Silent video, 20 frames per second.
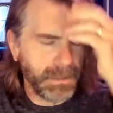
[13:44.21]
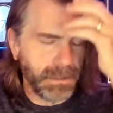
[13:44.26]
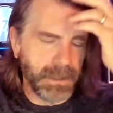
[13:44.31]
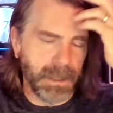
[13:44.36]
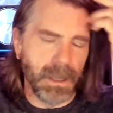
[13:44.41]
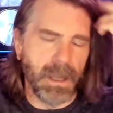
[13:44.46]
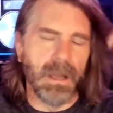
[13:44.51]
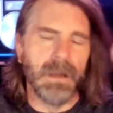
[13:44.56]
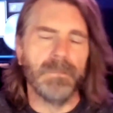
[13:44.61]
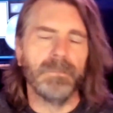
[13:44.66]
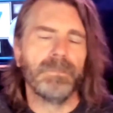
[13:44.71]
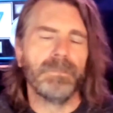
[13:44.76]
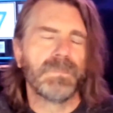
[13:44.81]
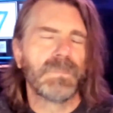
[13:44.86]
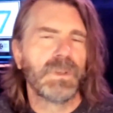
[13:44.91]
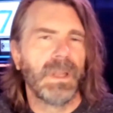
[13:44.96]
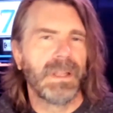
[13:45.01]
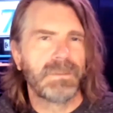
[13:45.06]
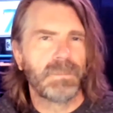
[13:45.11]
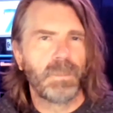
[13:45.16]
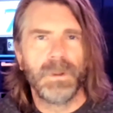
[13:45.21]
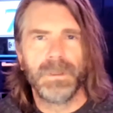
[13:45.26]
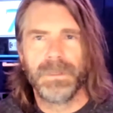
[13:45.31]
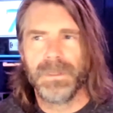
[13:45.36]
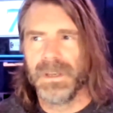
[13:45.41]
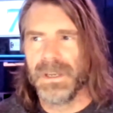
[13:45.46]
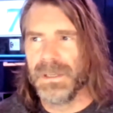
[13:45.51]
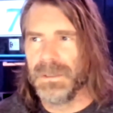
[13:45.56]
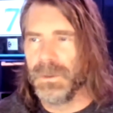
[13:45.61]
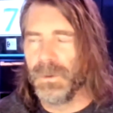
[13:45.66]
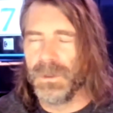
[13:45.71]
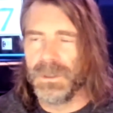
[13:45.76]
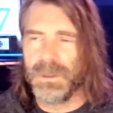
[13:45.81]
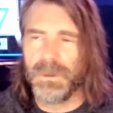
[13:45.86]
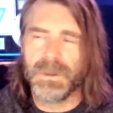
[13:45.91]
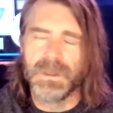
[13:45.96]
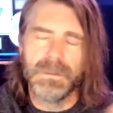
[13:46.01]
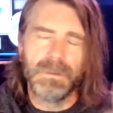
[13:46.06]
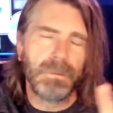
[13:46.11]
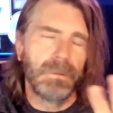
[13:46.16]
So that's one thing I do. And you
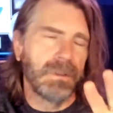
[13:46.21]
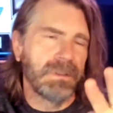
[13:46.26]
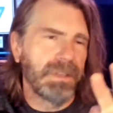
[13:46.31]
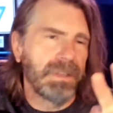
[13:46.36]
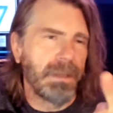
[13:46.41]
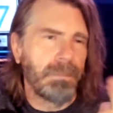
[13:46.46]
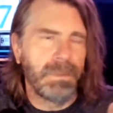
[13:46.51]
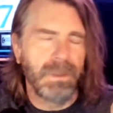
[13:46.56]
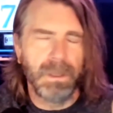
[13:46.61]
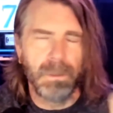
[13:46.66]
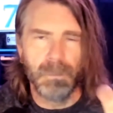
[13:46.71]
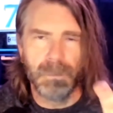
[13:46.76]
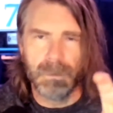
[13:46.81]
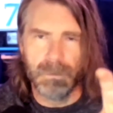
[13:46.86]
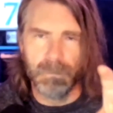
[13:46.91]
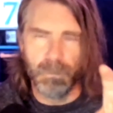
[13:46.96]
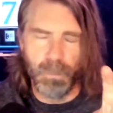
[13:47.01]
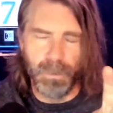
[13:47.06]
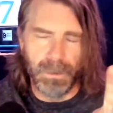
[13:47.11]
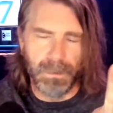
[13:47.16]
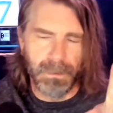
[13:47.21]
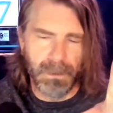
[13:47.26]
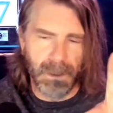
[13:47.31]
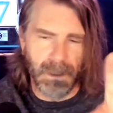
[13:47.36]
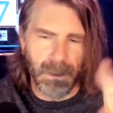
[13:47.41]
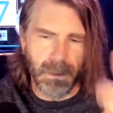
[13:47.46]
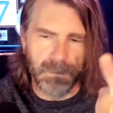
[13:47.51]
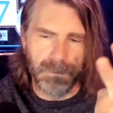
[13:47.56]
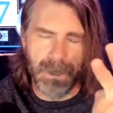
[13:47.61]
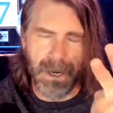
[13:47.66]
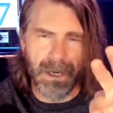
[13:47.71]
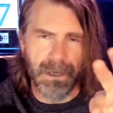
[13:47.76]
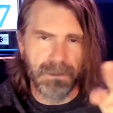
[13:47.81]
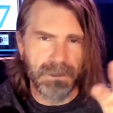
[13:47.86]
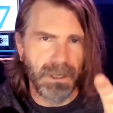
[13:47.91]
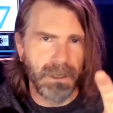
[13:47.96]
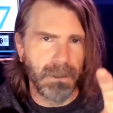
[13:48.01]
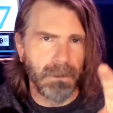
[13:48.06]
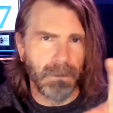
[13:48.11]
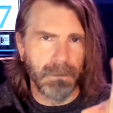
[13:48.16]
can do the same thing with Dragon
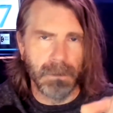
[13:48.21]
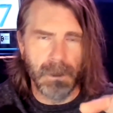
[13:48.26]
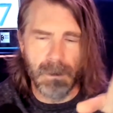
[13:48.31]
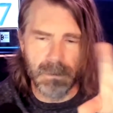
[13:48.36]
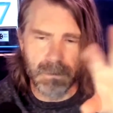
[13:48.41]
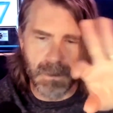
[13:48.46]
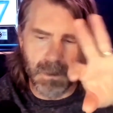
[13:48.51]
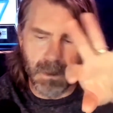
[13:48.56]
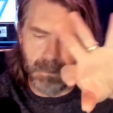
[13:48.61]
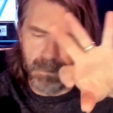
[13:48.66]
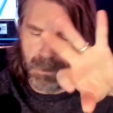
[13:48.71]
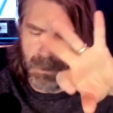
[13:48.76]
Chain on Lol Comp.